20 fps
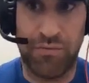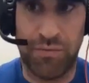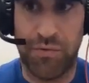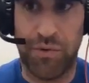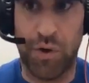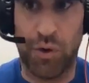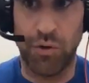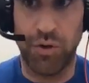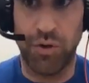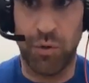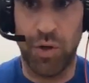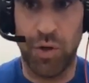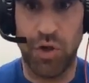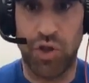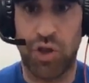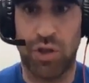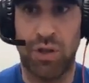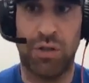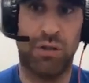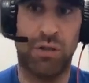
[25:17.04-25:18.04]
don't do what you
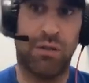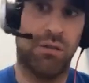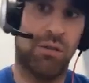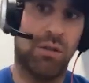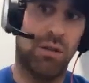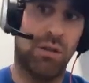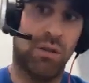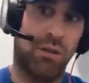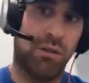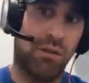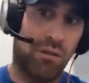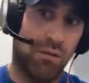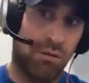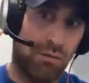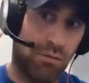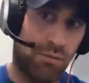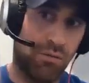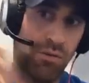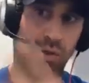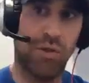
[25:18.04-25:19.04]
shouldn't,
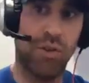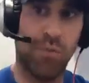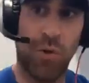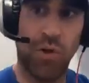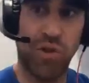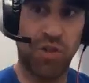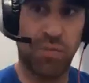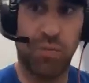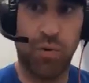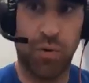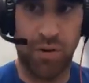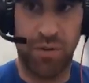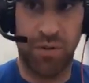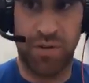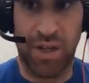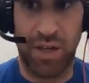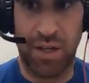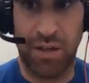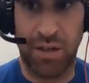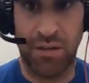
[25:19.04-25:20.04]
do the most important
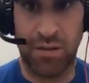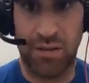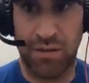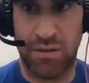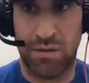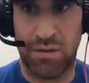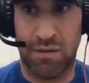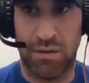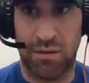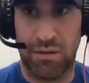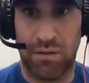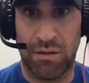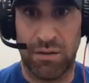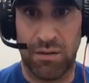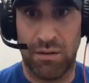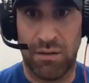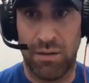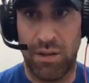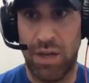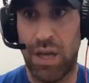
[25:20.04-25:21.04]
things.
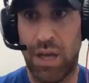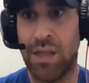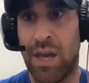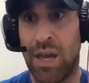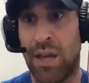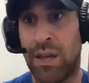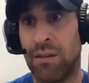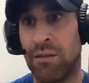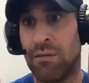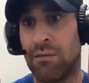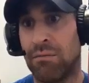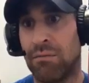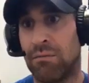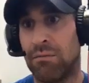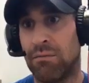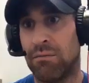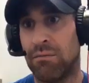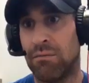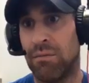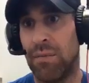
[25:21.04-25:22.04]
And
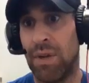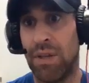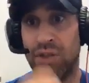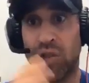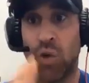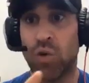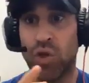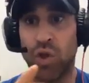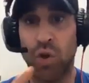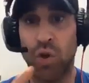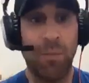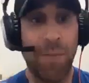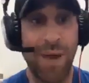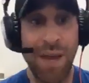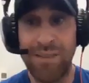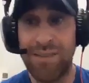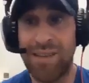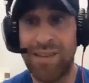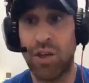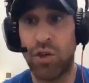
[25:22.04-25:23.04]
so it may
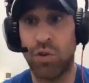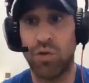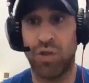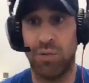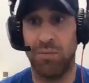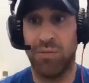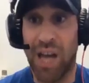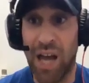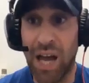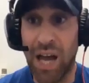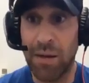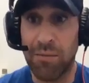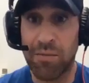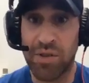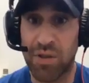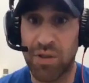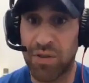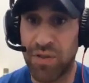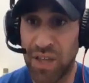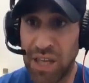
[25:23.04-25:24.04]
take you some time
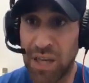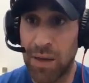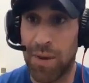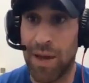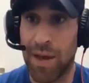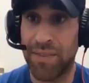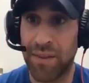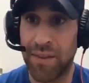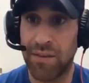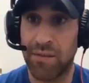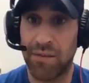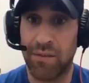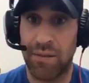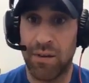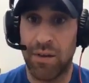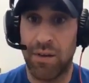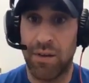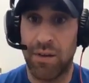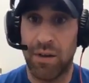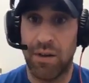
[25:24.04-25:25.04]
to think about this.
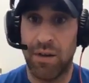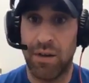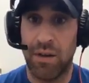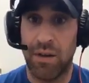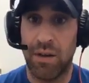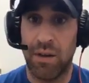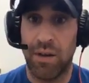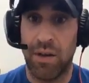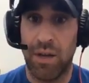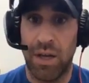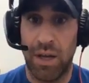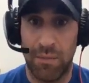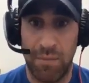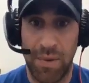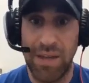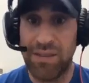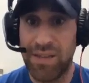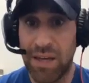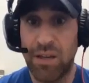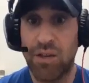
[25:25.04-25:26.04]
It
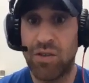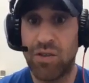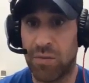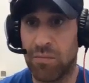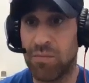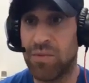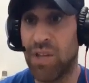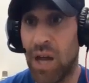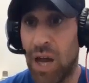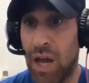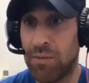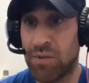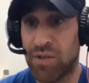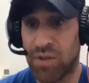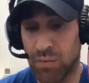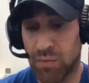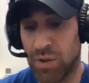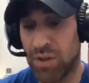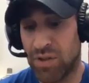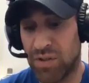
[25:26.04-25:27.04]
may take you some time to
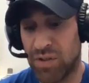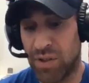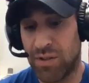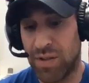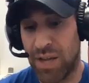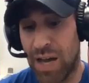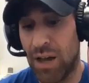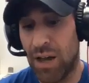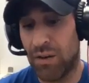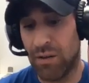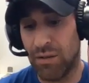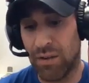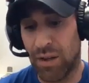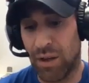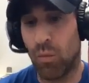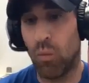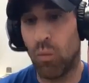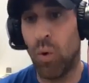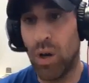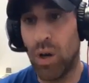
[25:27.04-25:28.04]
really sit down and
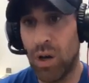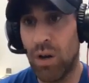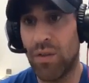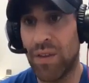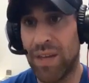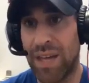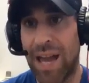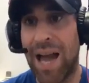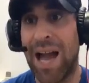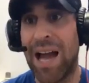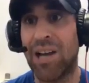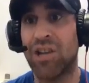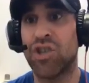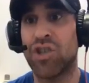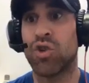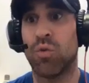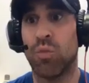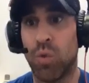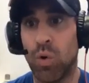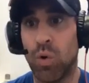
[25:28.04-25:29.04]
like, what are the
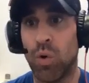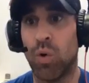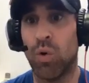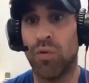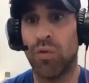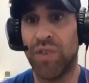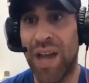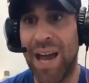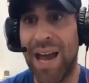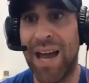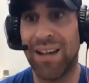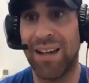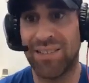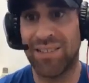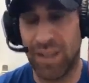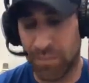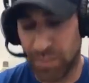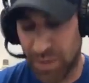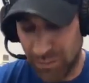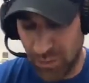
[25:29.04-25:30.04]
actual tasks?
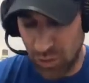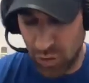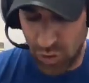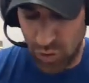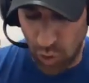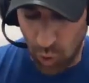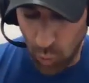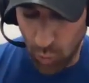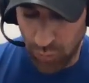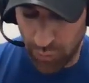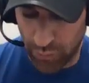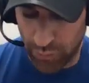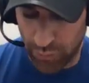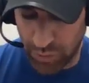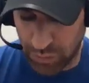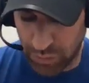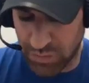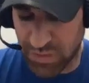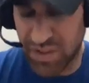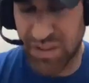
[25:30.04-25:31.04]
And I'm giving you the
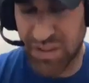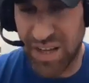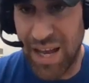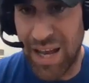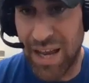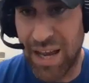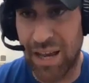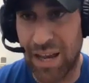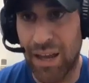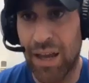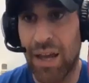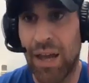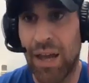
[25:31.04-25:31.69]
overview today,